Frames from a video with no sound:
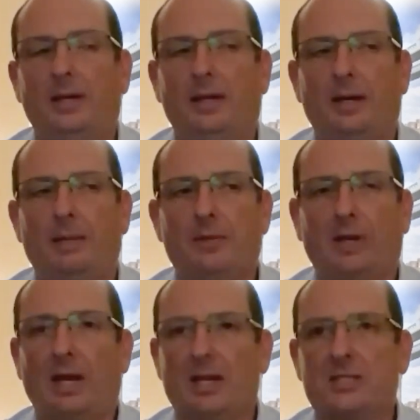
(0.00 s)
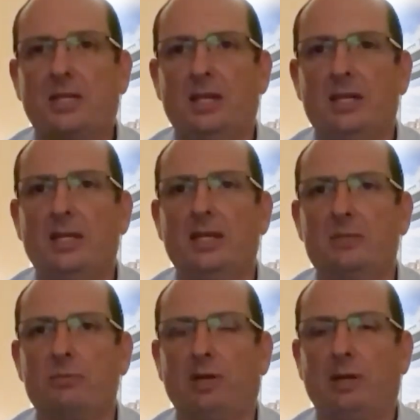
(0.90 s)
the last 10
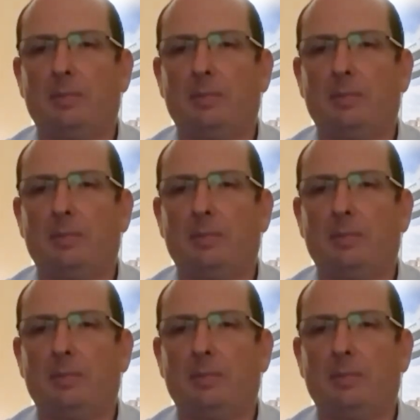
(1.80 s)
years, really